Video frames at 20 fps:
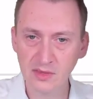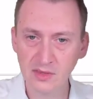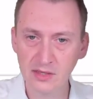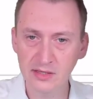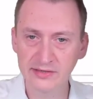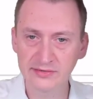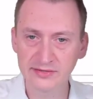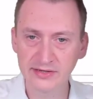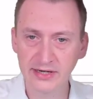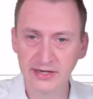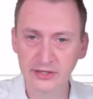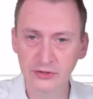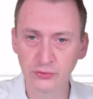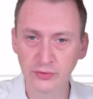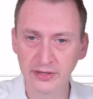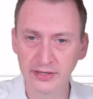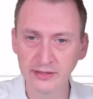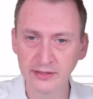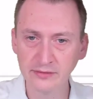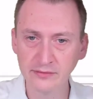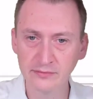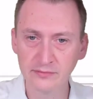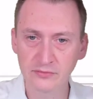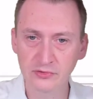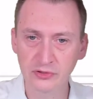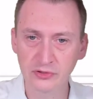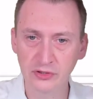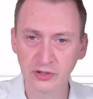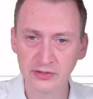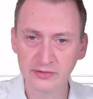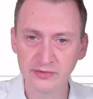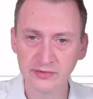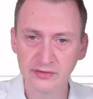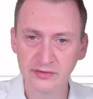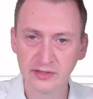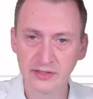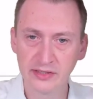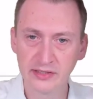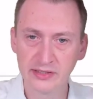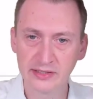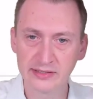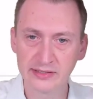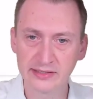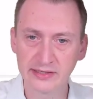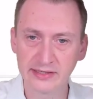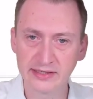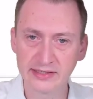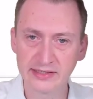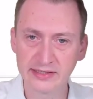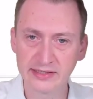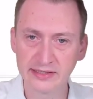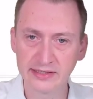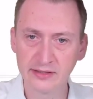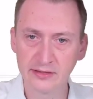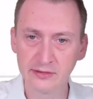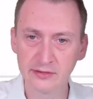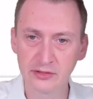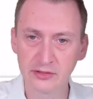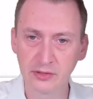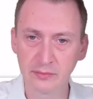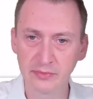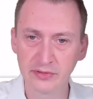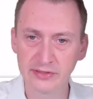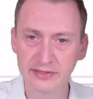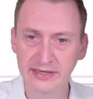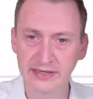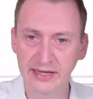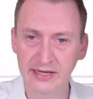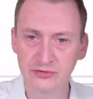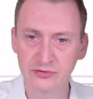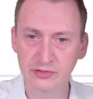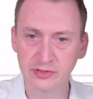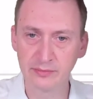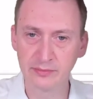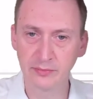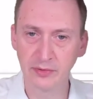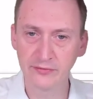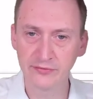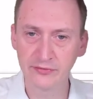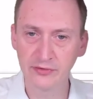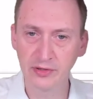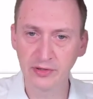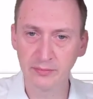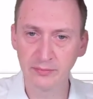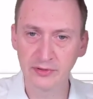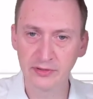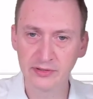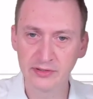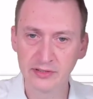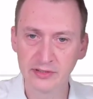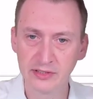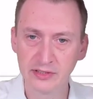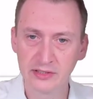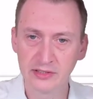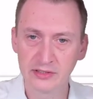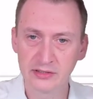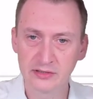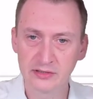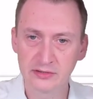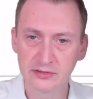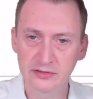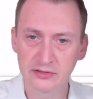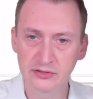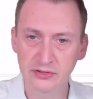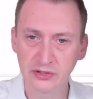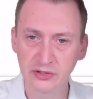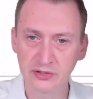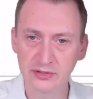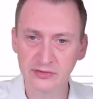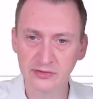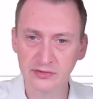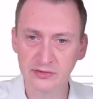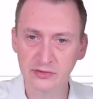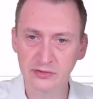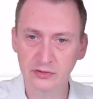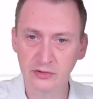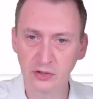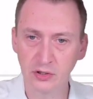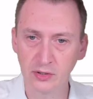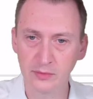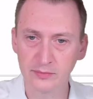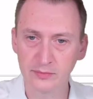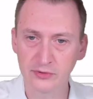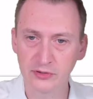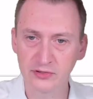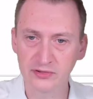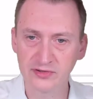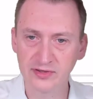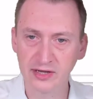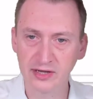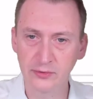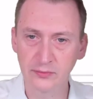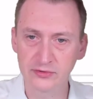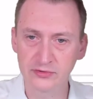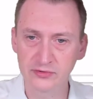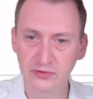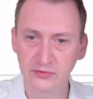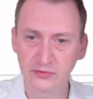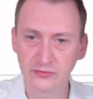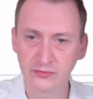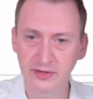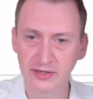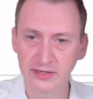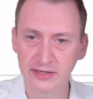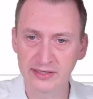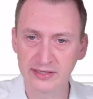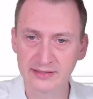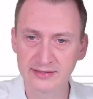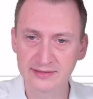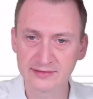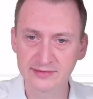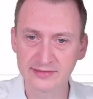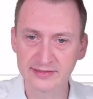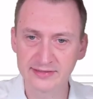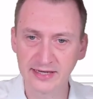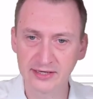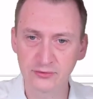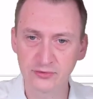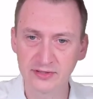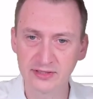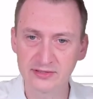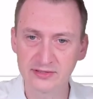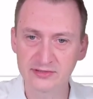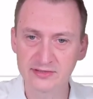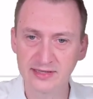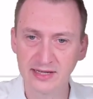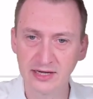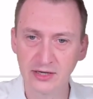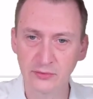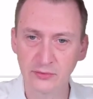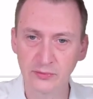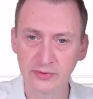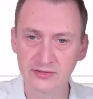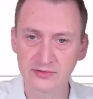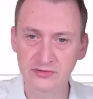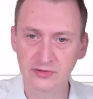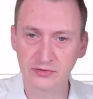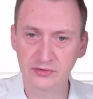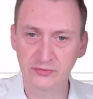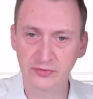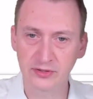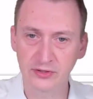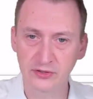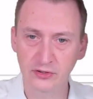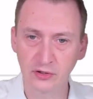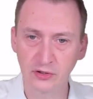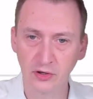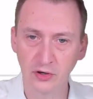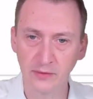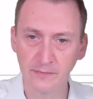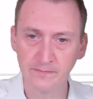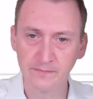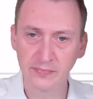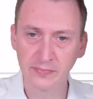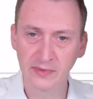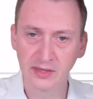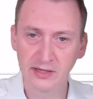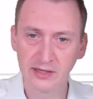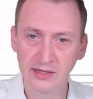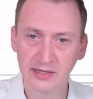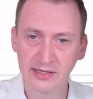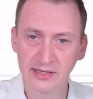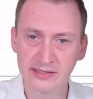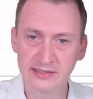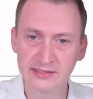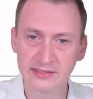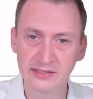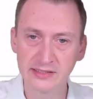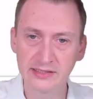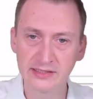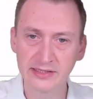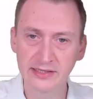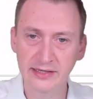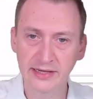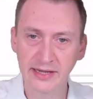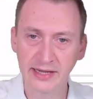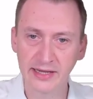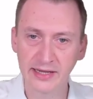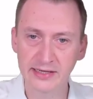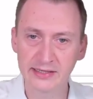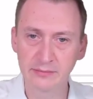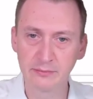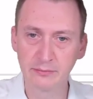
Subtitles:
is IQN dot, and then a year number dash month number dot com.starwindsoftware, and this is actually starwindsoftware.com and the year and the